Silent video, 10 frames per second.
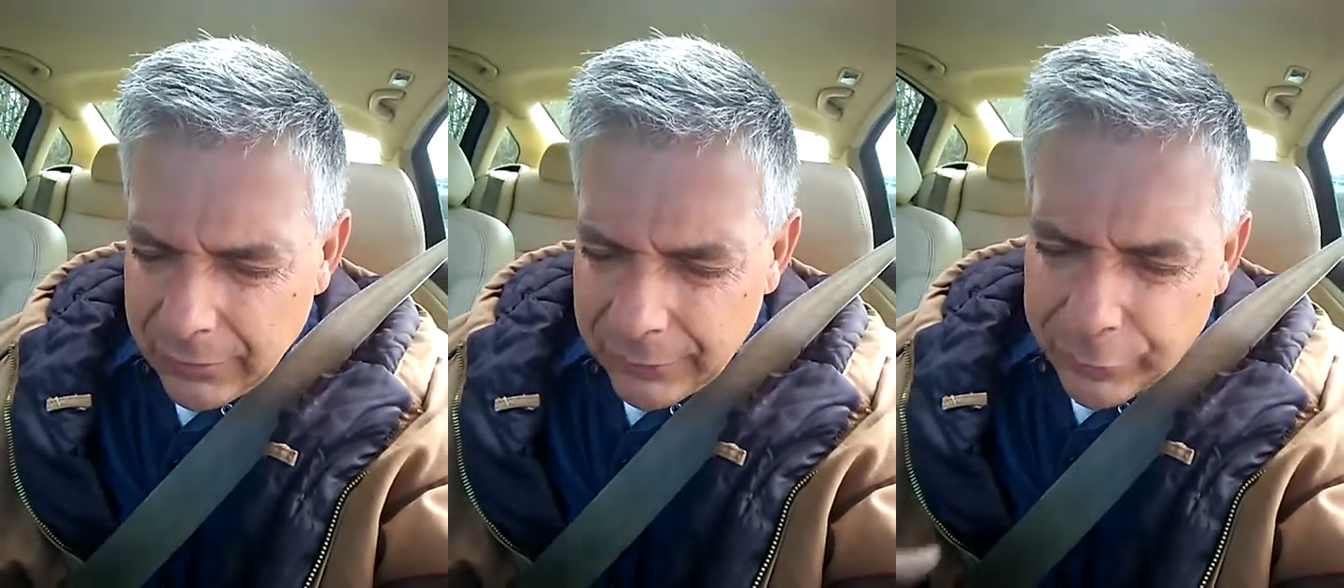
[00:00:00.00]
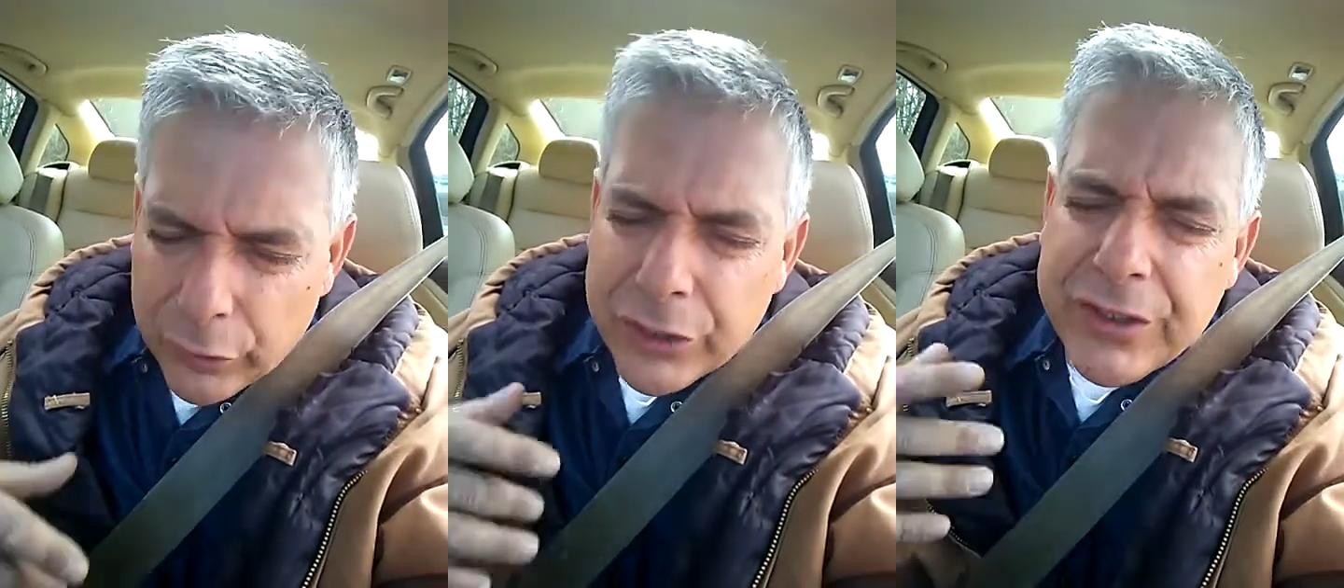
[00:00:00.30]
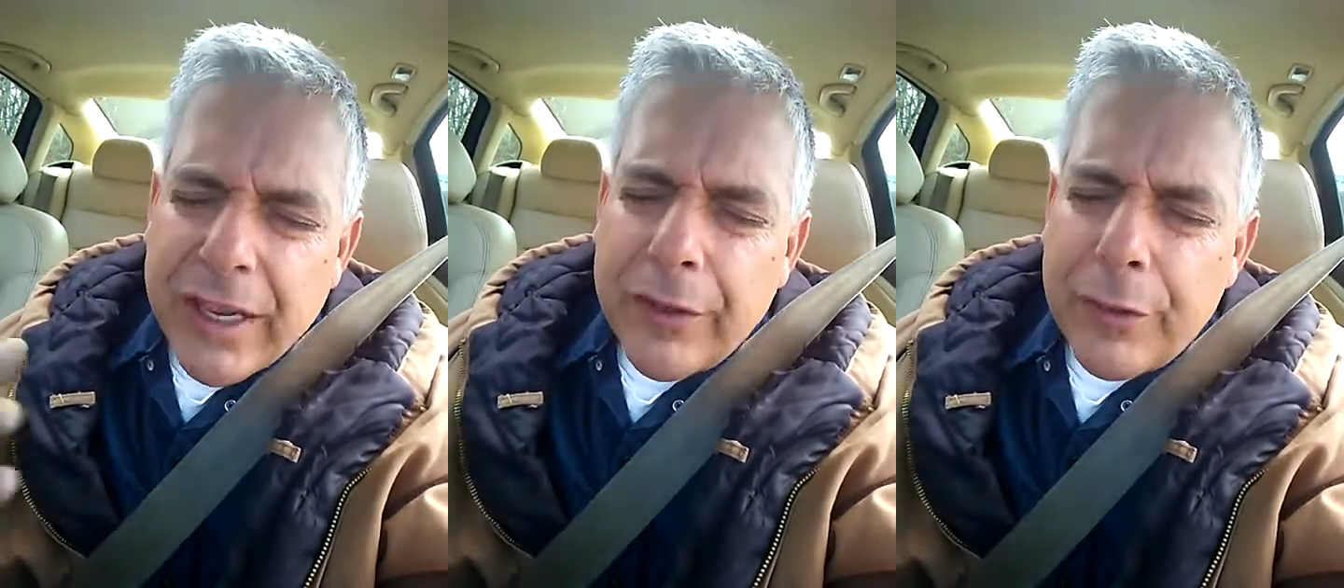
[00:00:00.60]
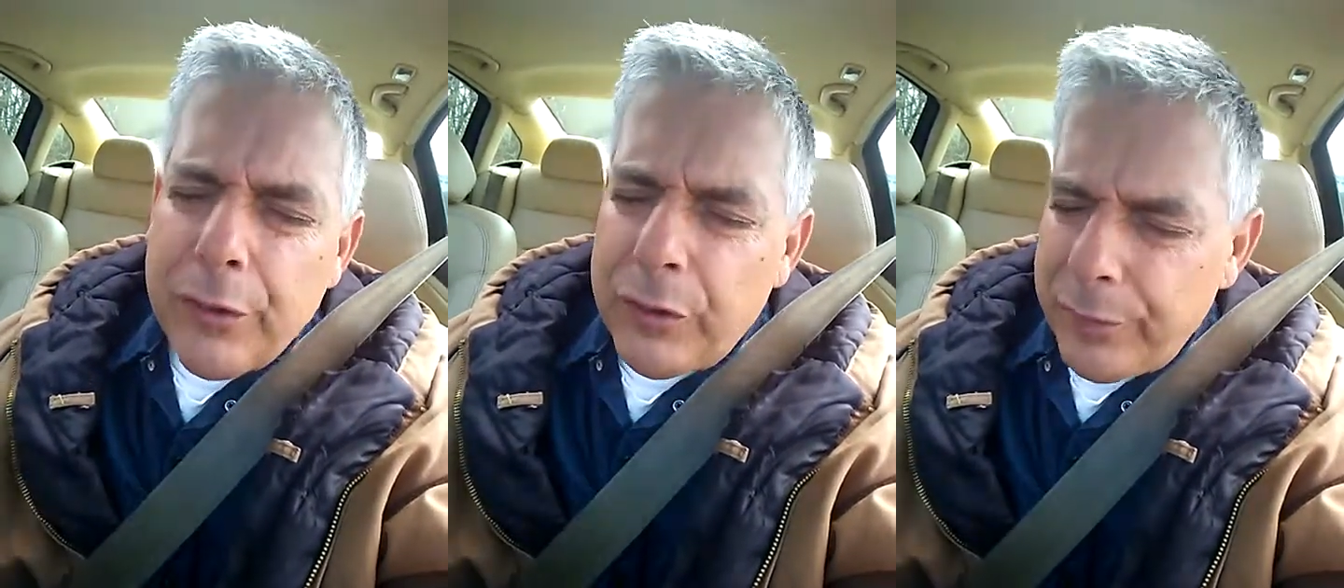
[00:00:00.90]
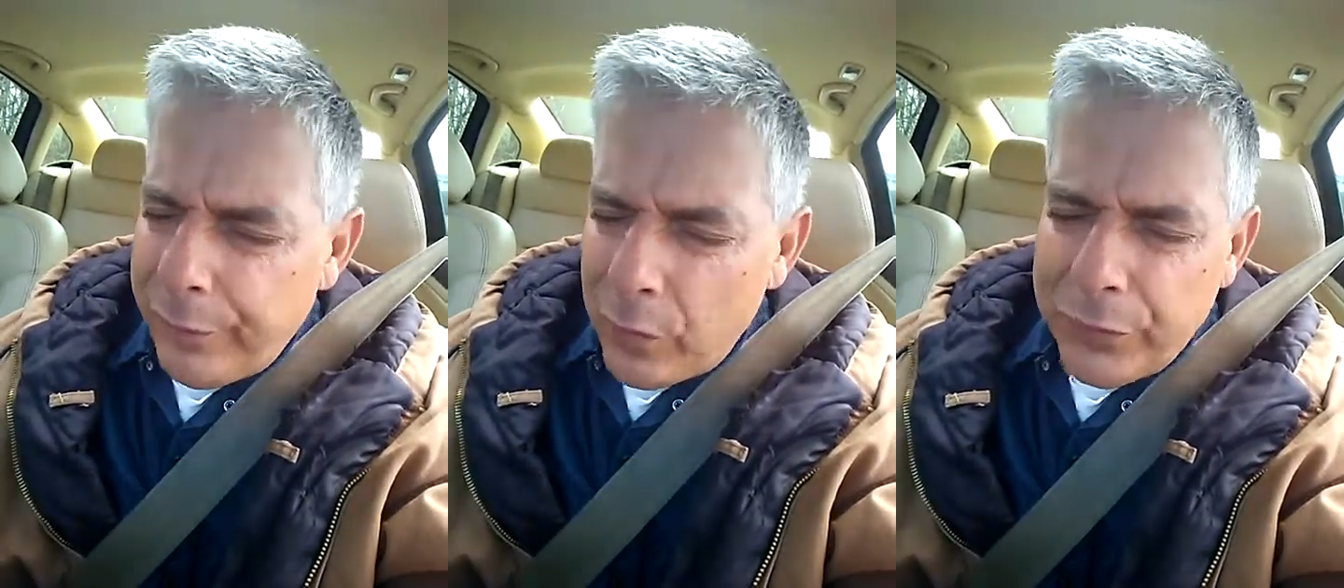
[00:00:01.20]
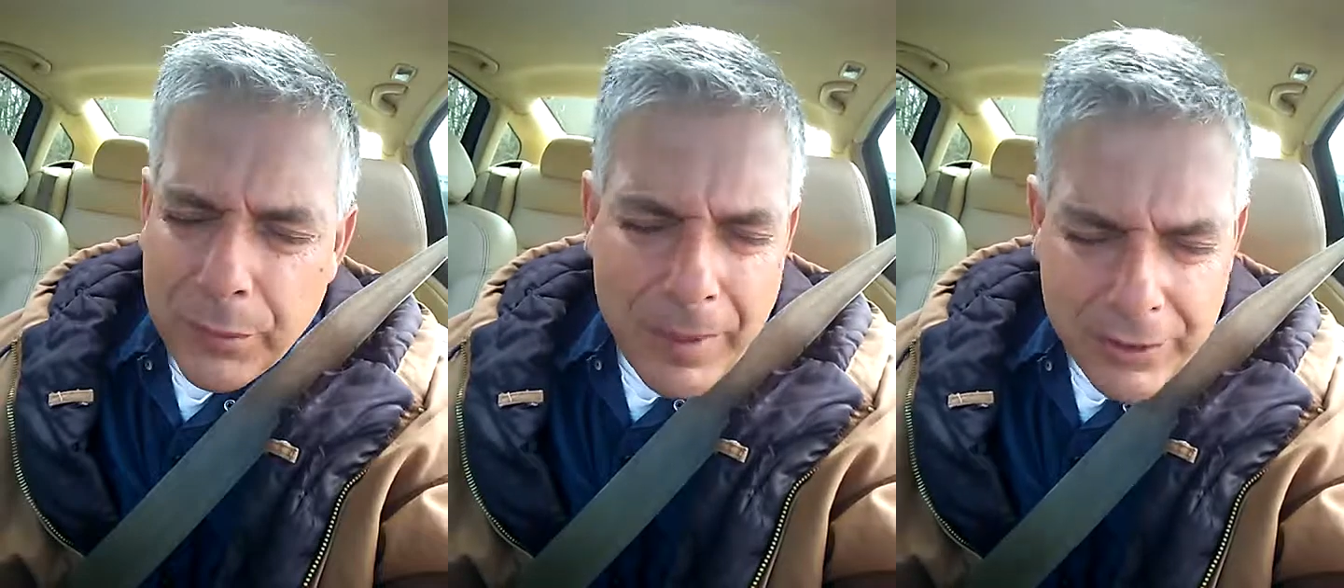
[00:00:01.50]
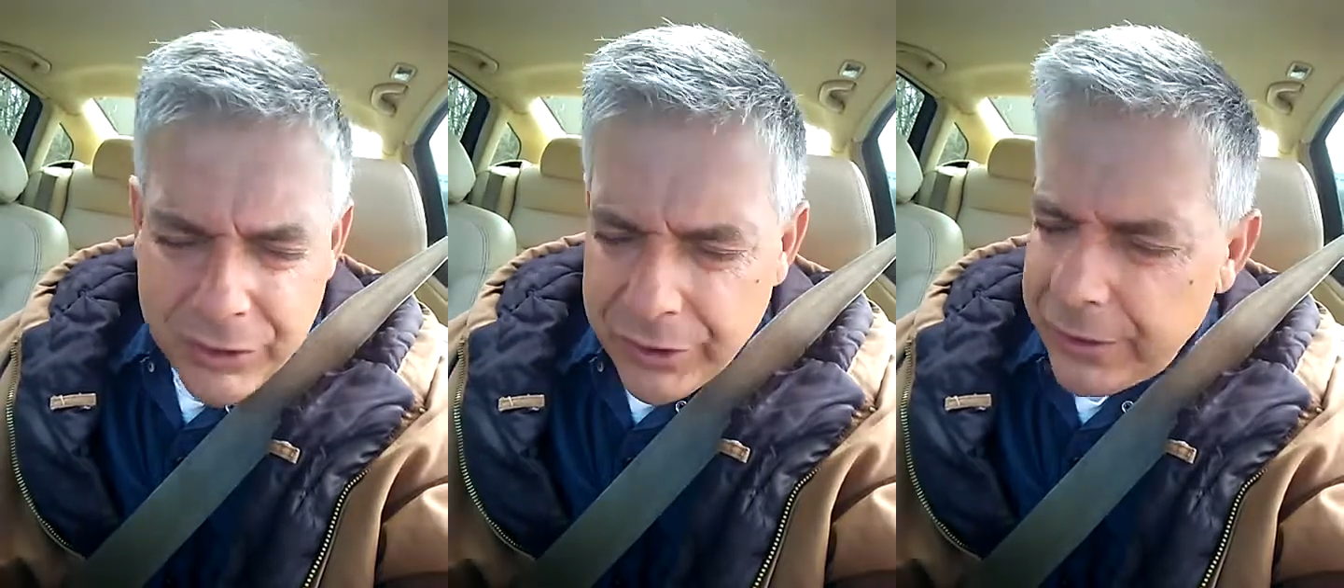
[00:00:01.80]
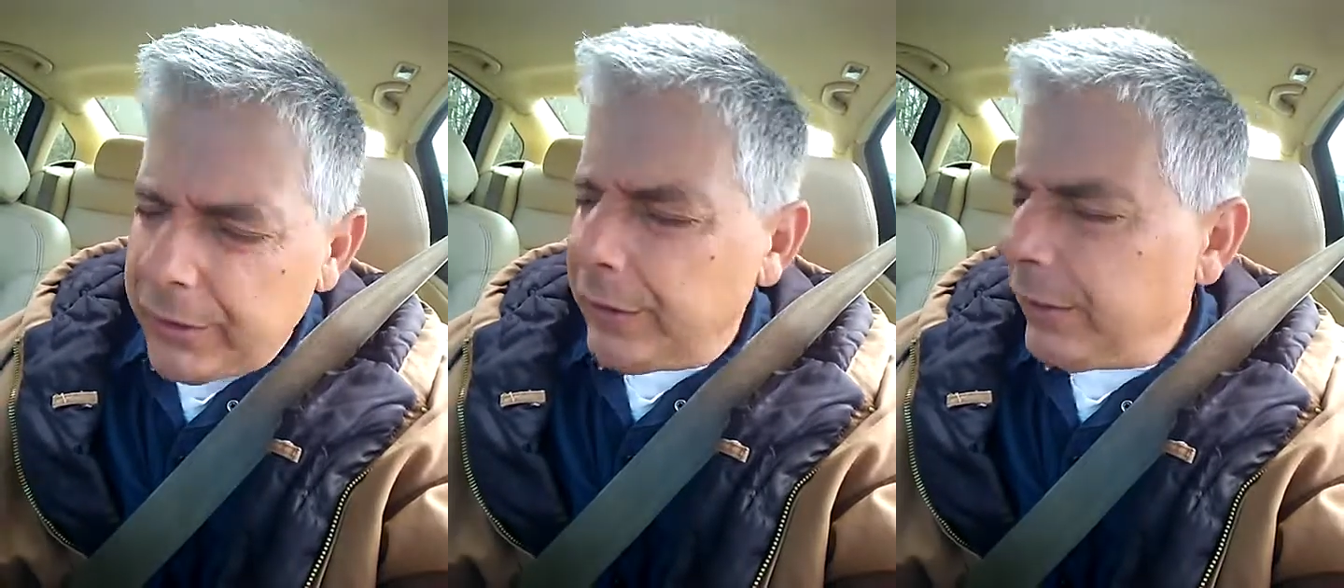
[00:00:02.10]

1st, 2nd, 3rd, and 4th dimension